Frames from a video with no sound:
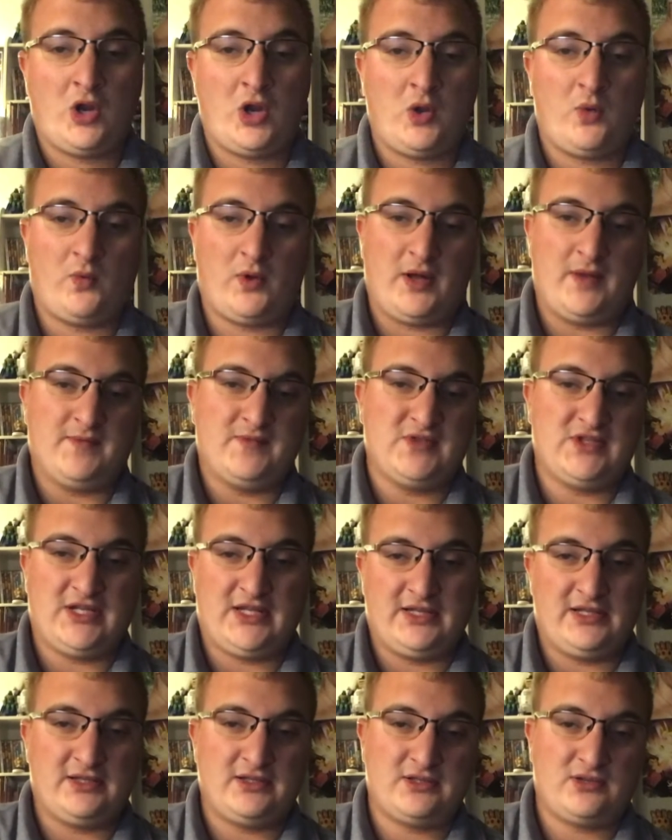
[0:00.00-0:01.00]
why I'm
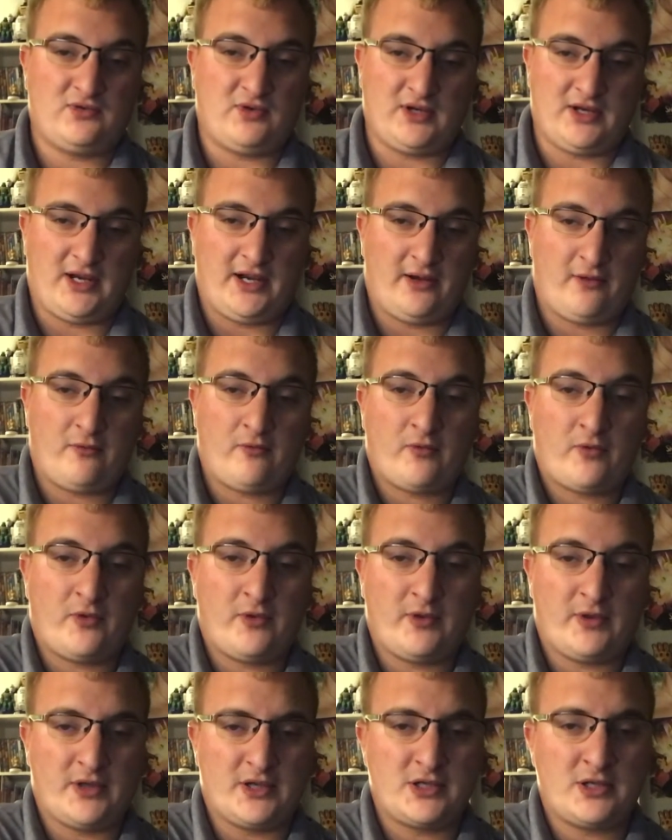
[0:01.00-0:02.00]
saying this right now.
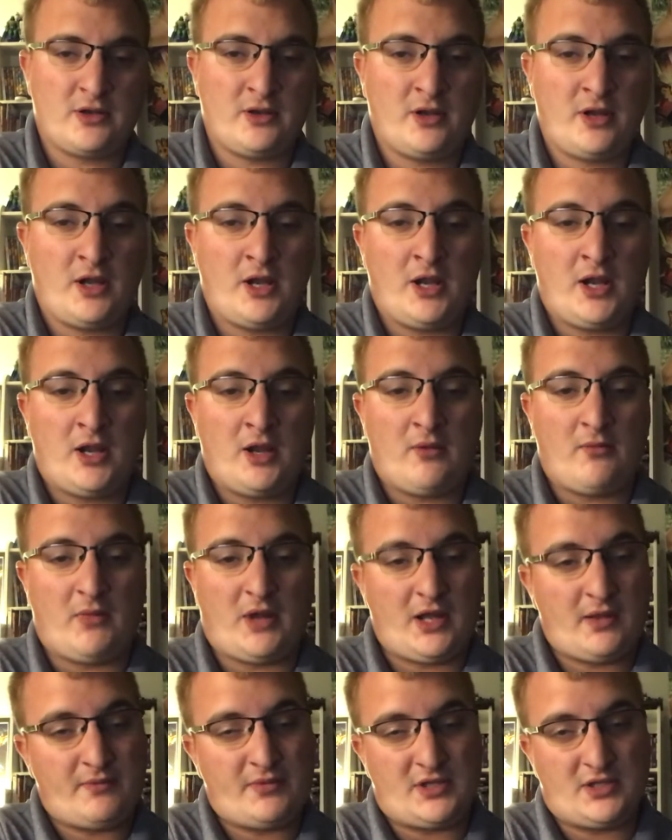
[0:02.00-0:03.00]
Because my
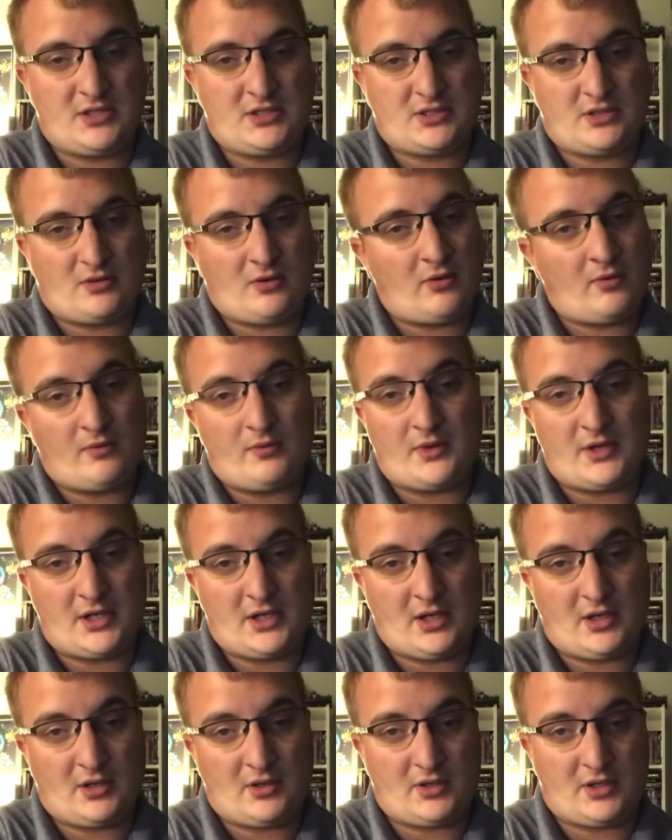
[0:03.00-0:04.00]
opinions are pretty
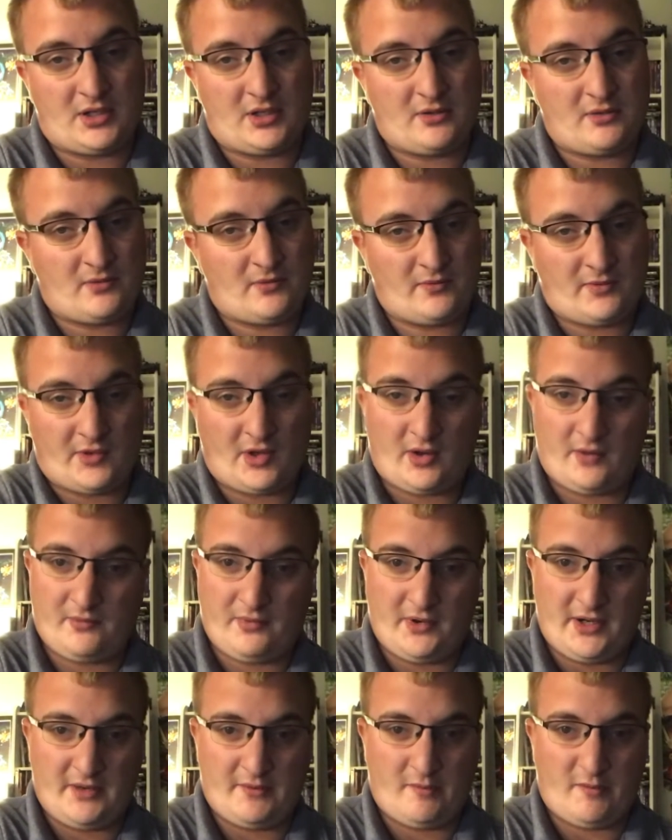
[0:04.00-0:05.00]
clear, all
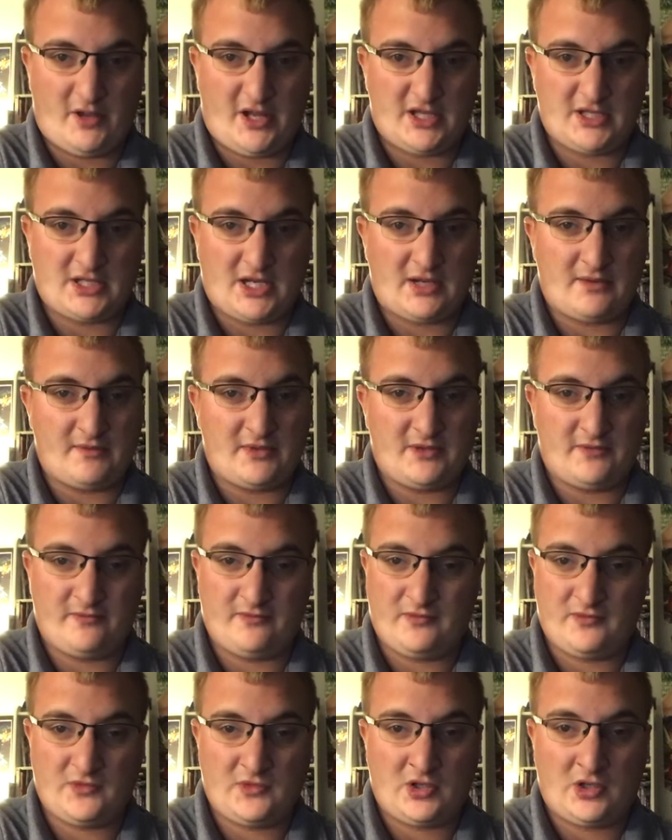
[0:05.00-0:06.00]
private pads. I've been
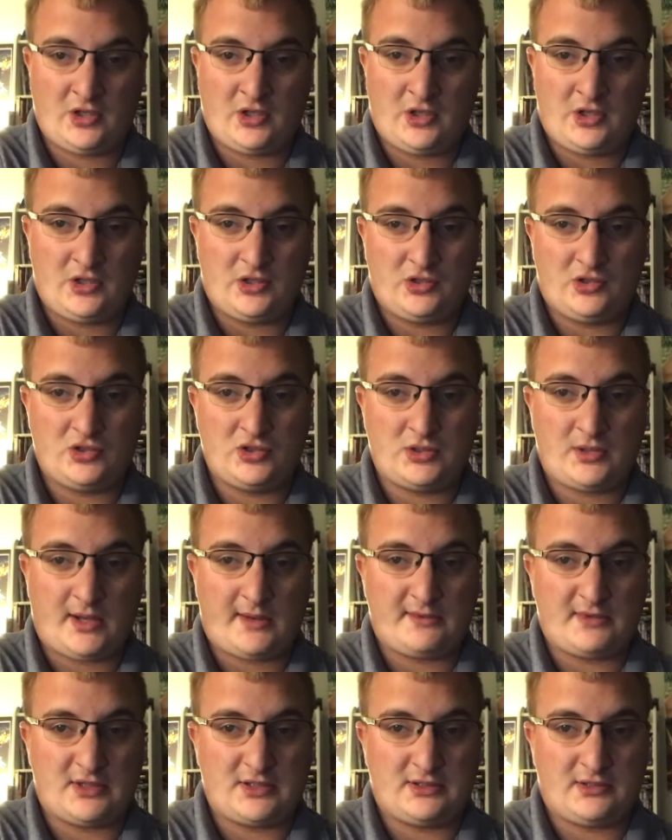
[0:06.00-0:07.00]
using
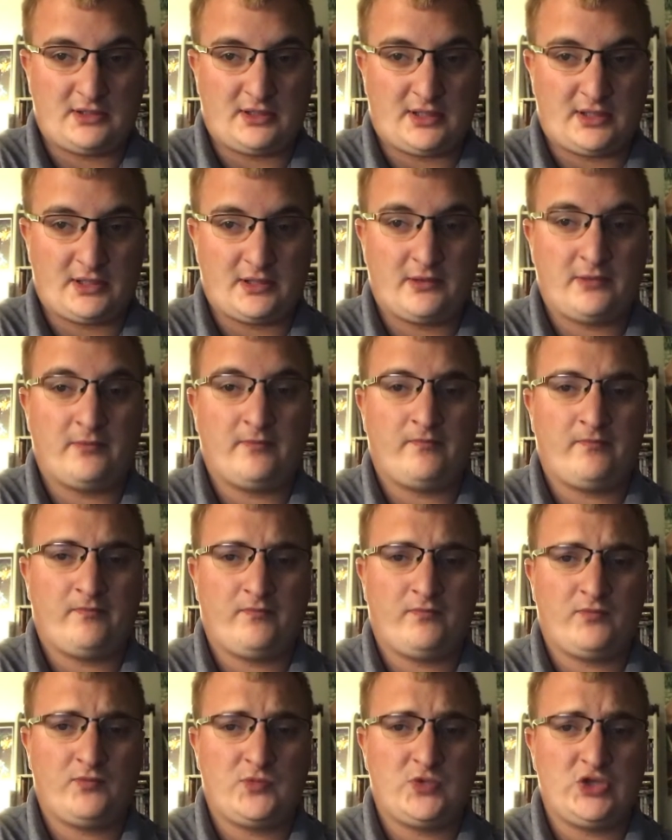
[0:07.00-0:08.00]
iPads like
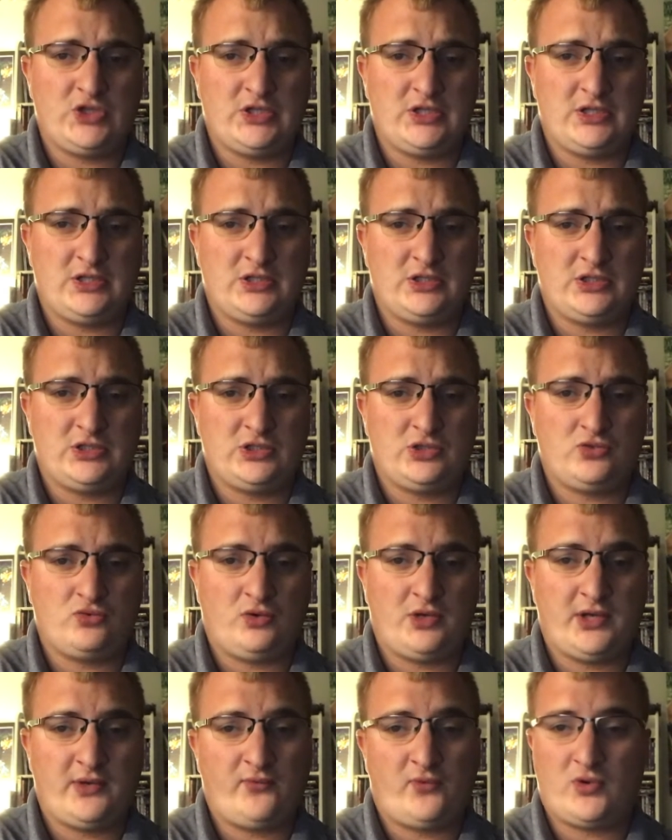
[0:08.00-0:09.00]
since
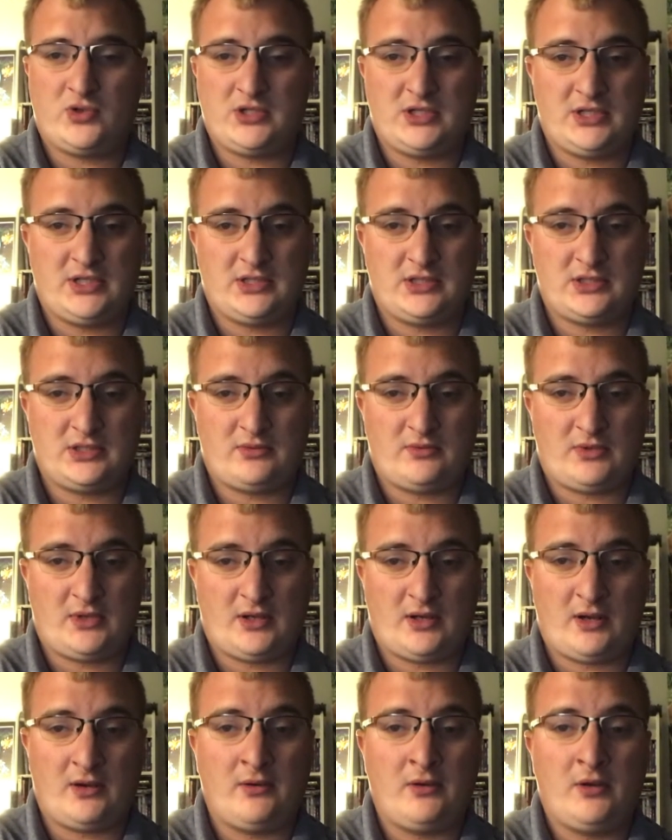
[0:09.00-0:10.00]
2014 something right
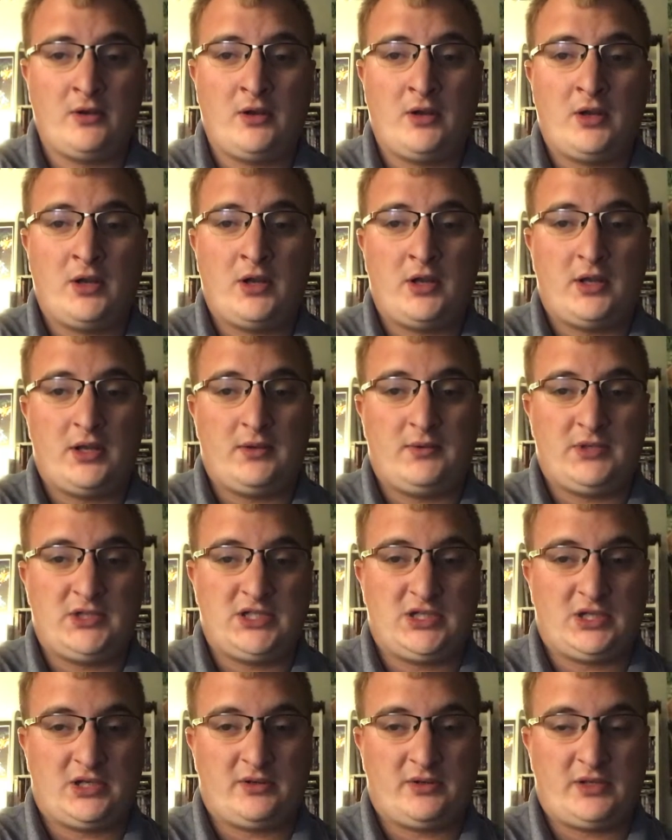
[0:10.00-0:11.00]
now. In
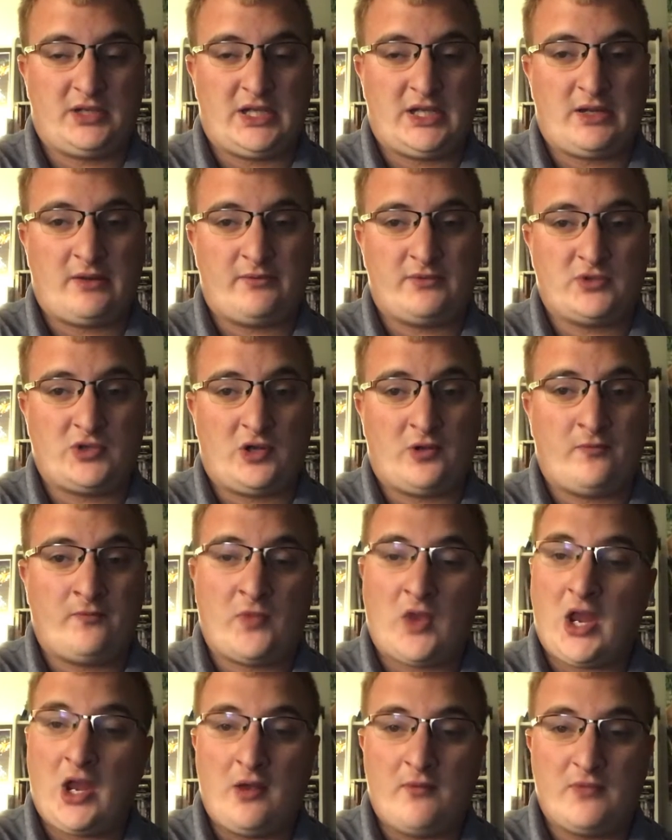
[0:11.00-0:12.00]
particular like that. So
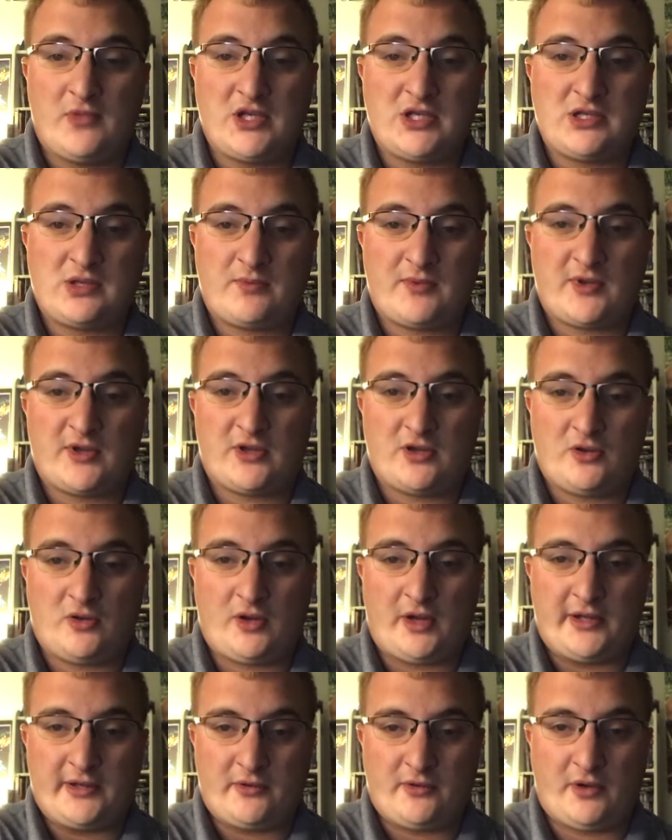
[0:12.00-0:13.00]
this is pretty cool,
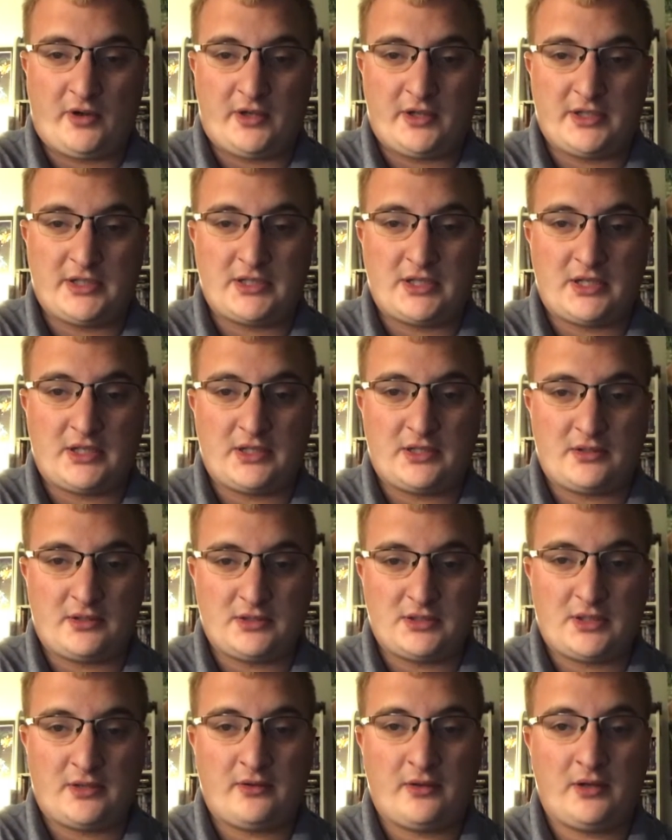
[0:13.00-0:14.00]
high qualities and all
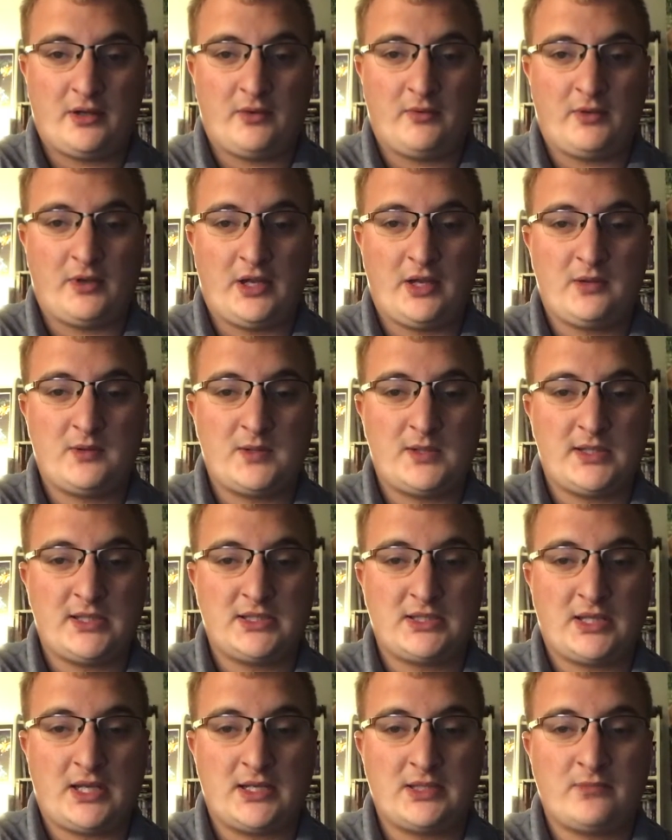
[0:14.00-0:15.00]
stuff. But anyways
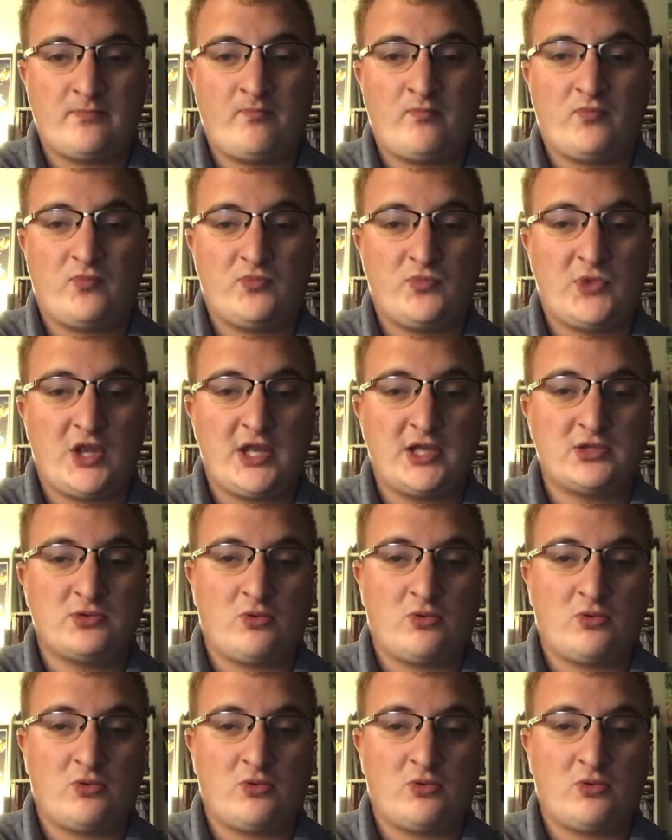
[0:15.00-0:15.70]
guys, thanks for